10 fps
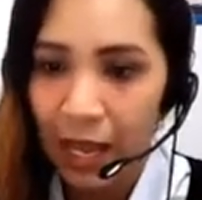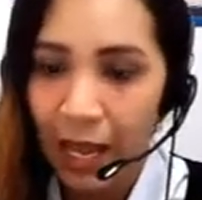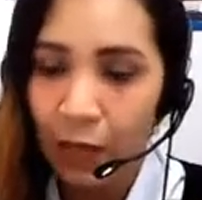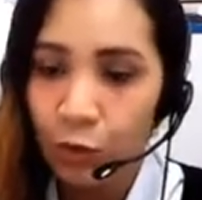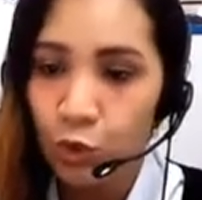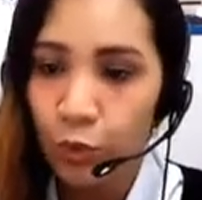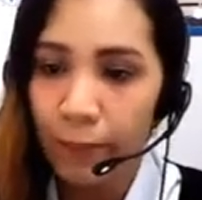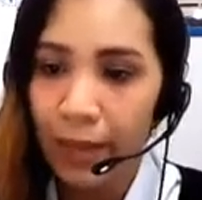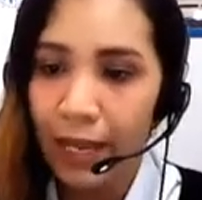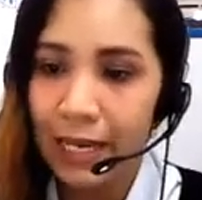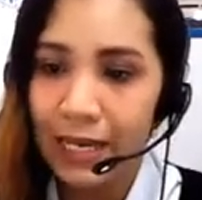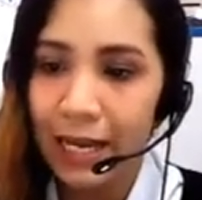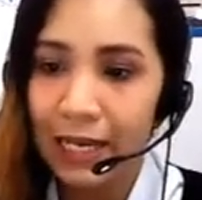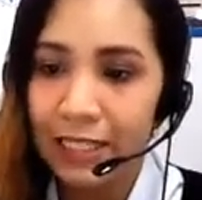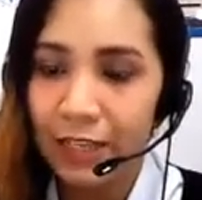How do we make a
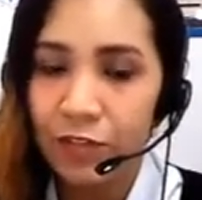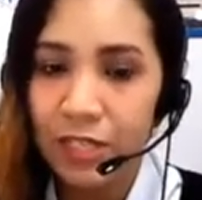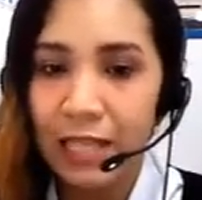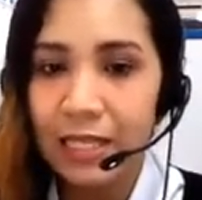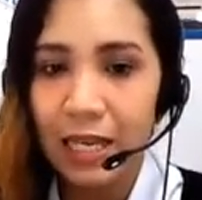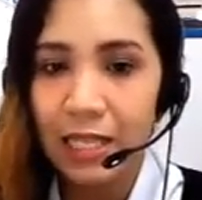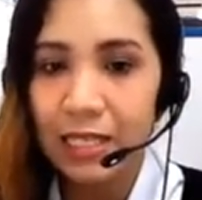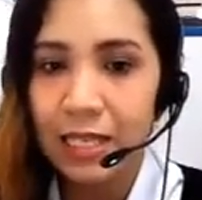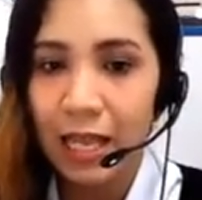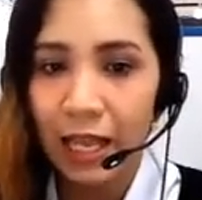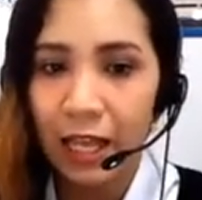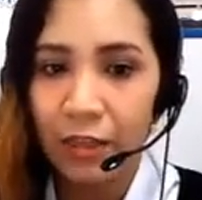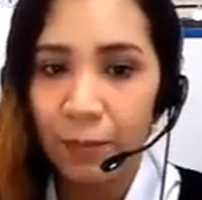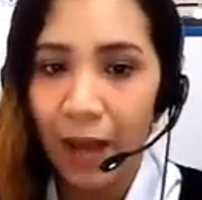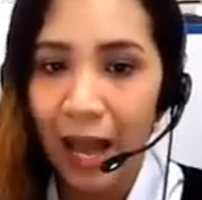negative sentence in
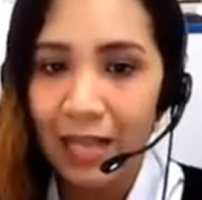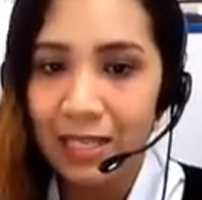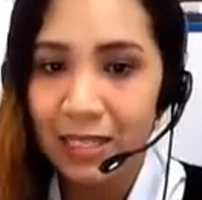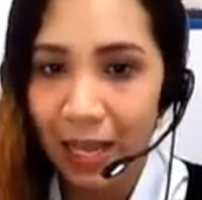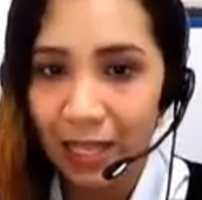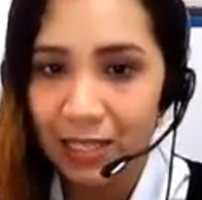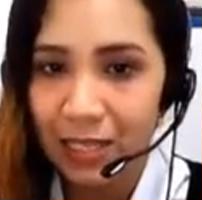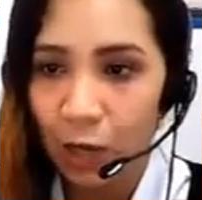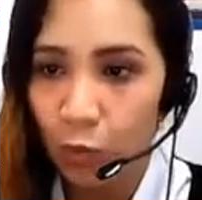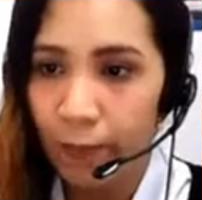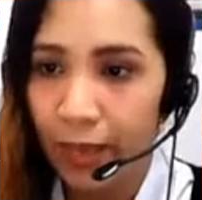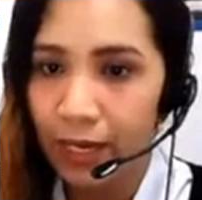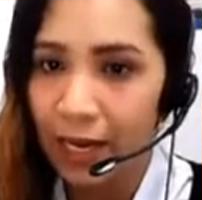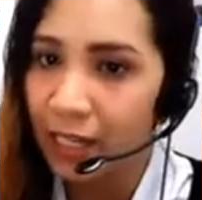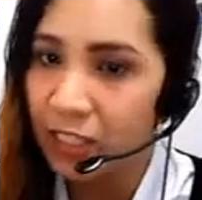the past tense? How do we make a
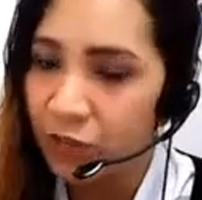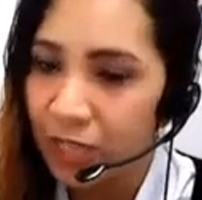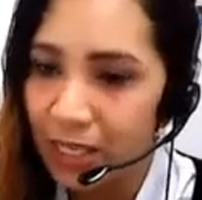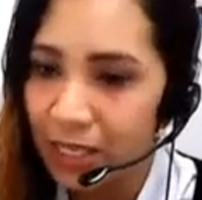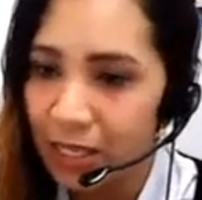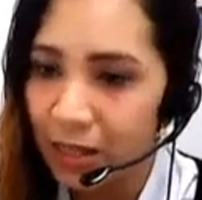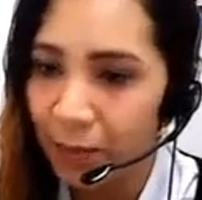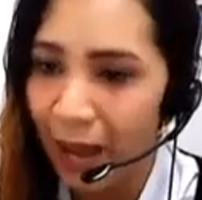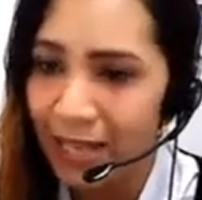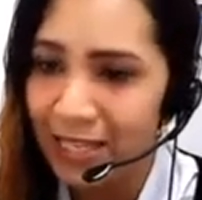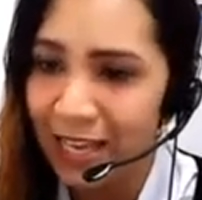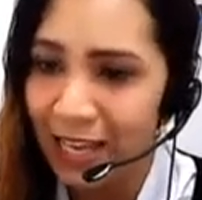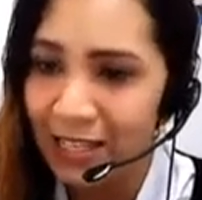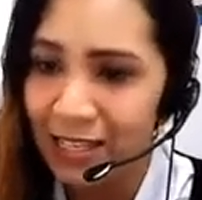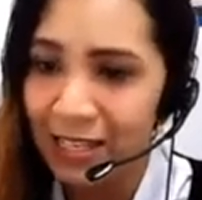negative sentence in the past
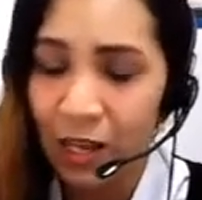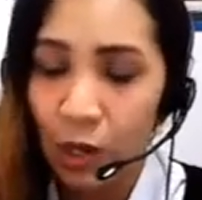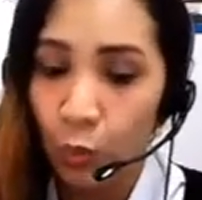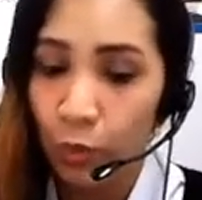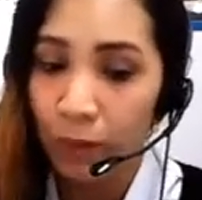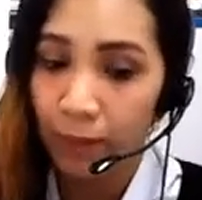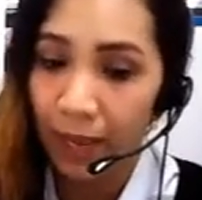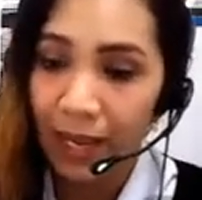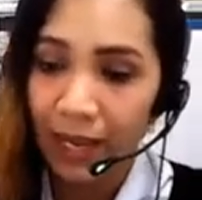tense? We make